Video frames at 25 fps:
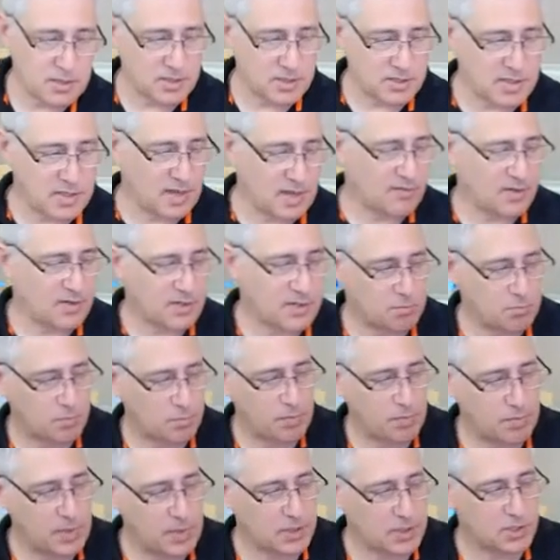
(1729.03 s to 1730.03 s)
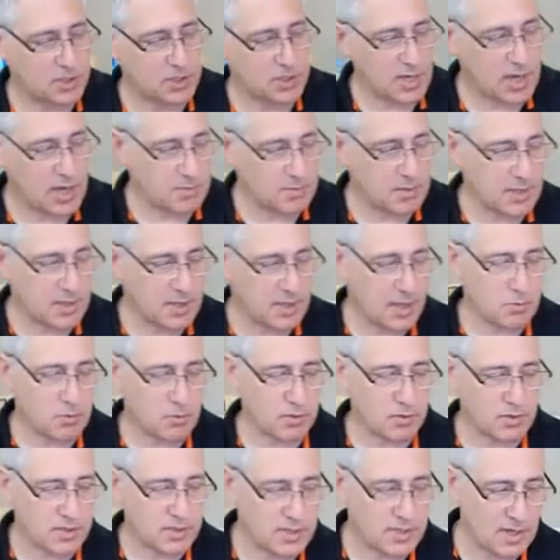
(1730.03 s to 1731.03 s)
meant to save a bunch of time and
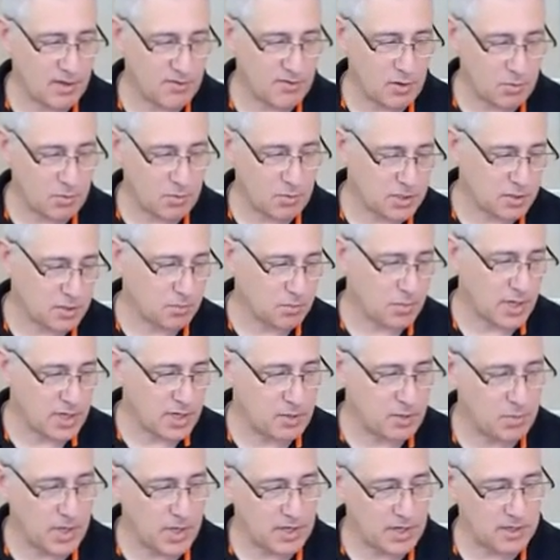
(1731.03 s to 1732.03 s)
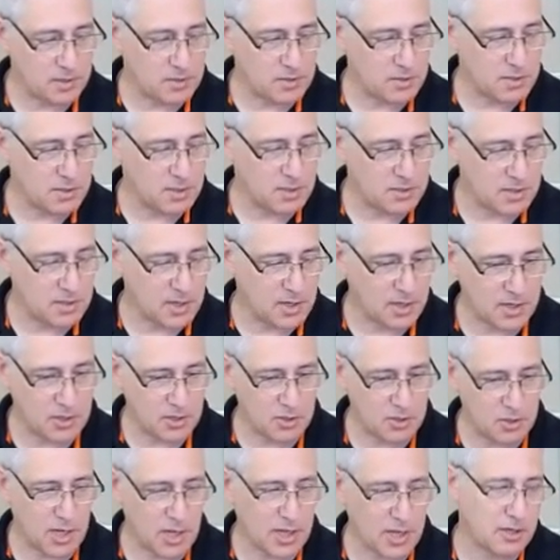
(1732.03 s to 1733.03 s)
labor and save you a bunch of money, but it's not,
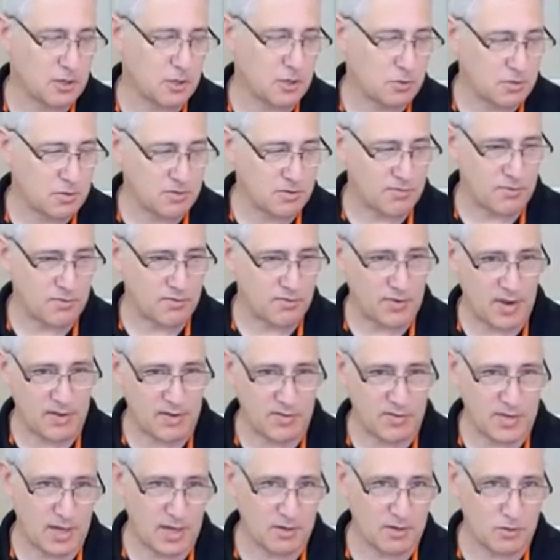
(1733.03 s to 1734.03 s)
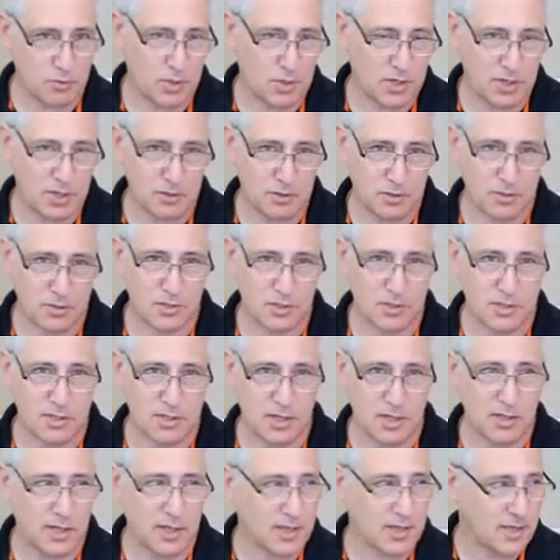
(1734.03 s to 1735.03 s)
you're not going to use it for 5, 10, 20 years. It's
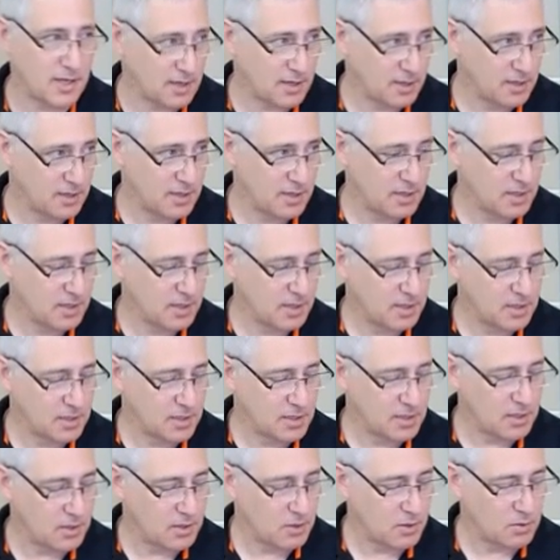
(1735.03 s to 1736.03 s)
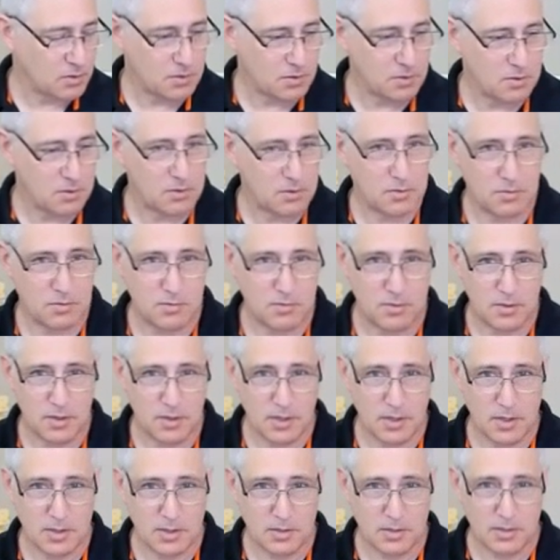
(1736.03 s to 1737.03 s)
not like that. Not
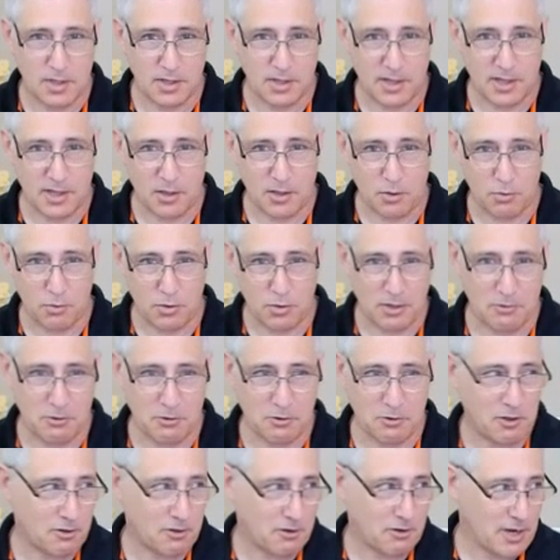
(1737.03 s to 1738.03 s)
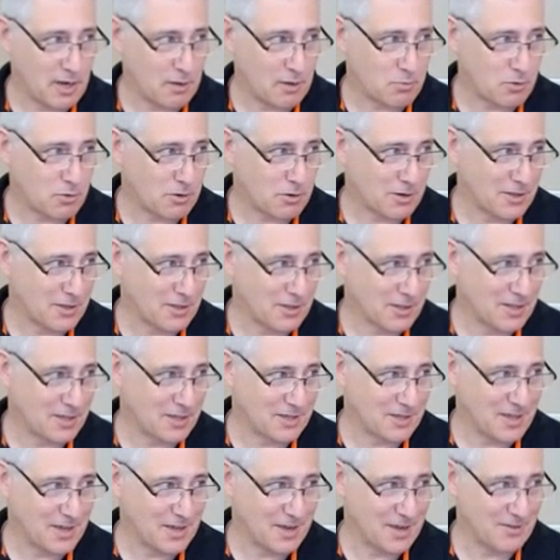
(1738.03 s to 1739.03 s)
like a 300 hammer or anything
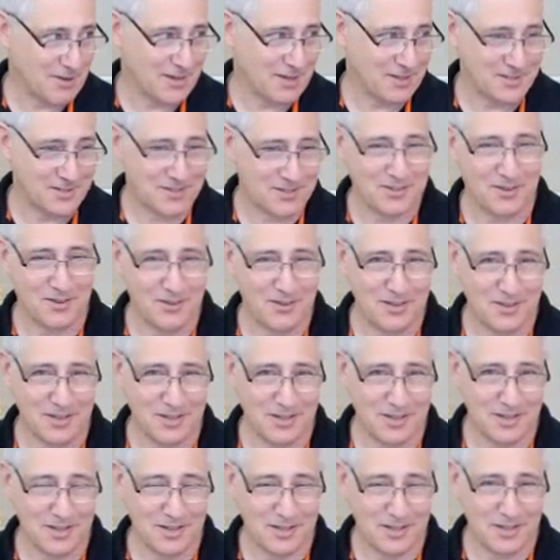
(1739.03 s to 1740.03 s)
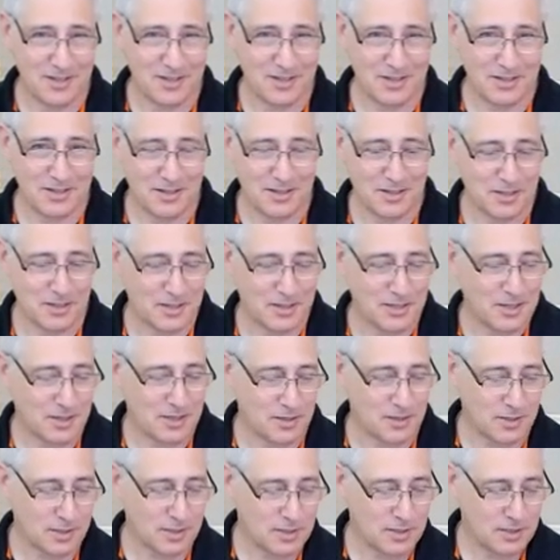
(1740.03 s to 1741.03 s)
like that. So,
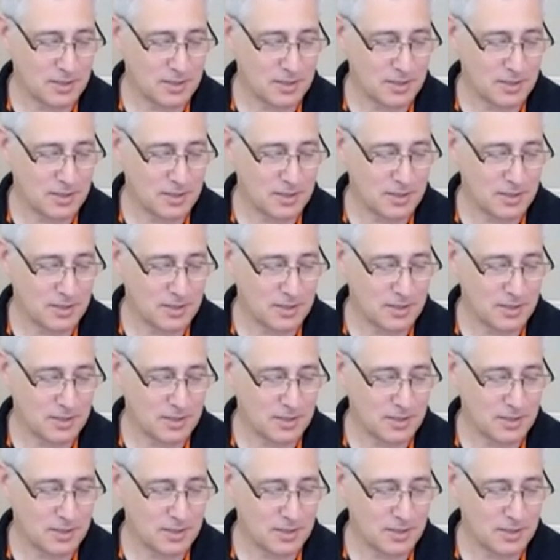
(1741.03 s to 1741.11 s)
yeah.